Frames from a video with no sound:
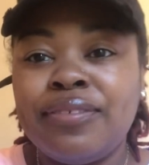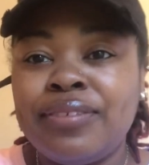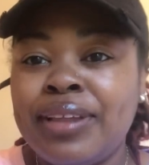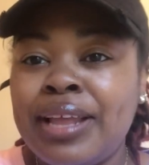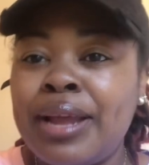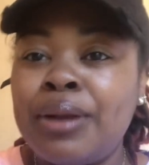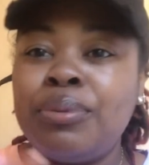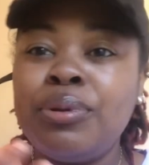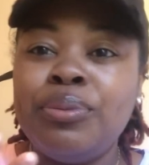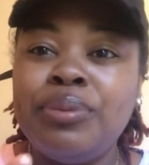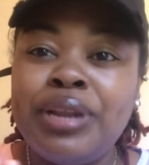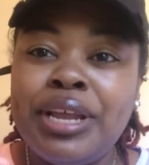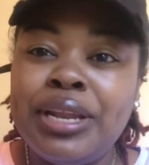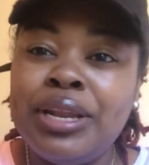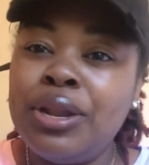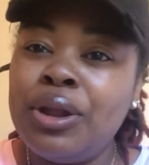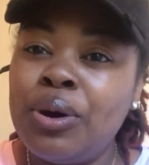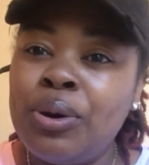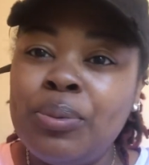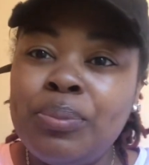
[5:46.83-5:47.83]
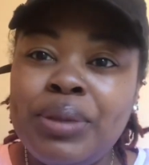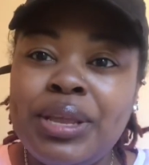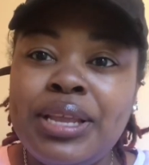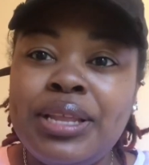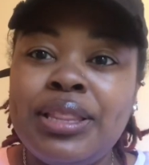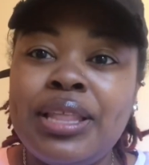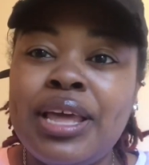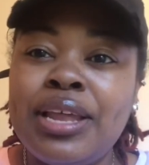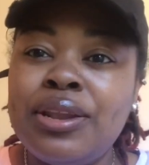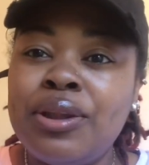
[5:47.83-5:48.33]
A lot of people that know me,
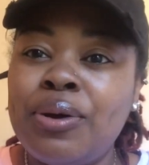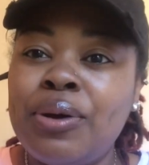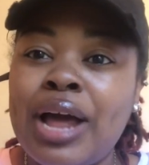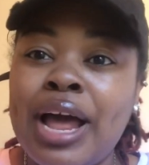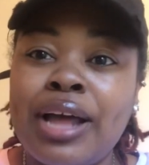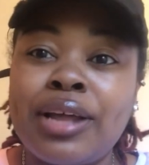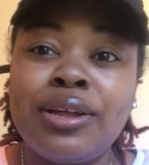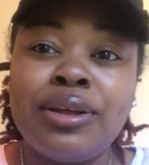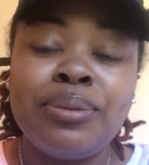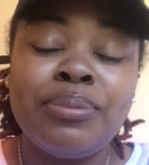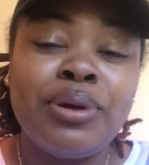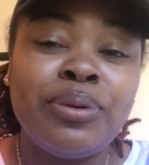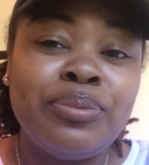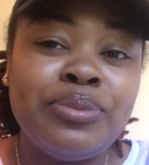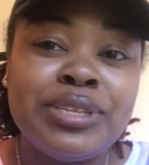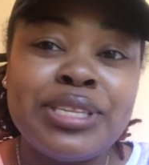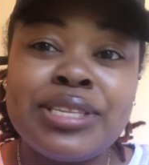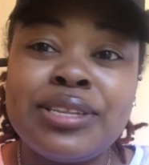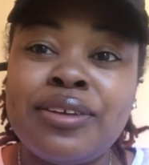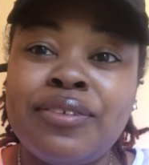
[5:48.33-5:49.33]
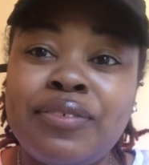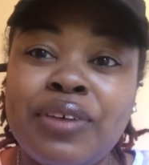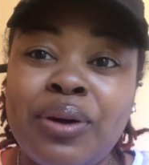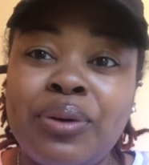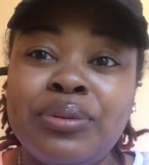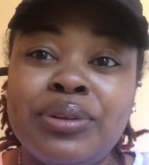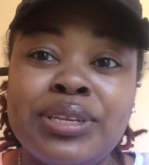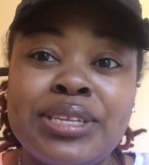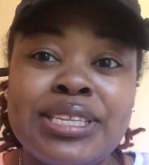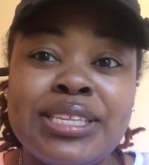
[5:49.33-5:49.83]
they know I come up with stuff
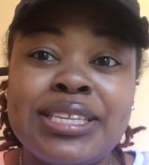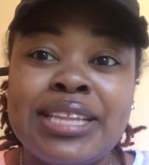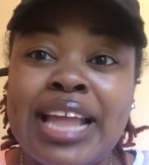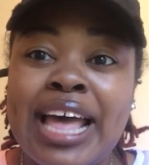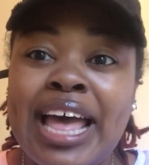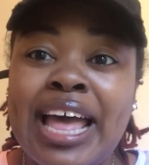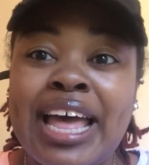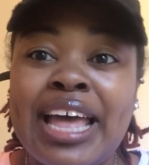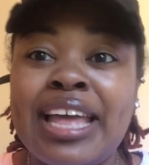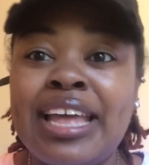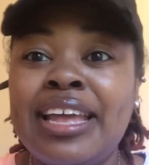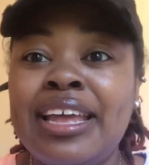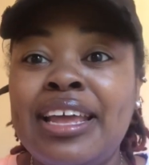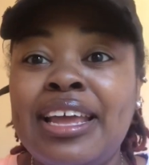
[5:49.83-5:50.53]
on the slide,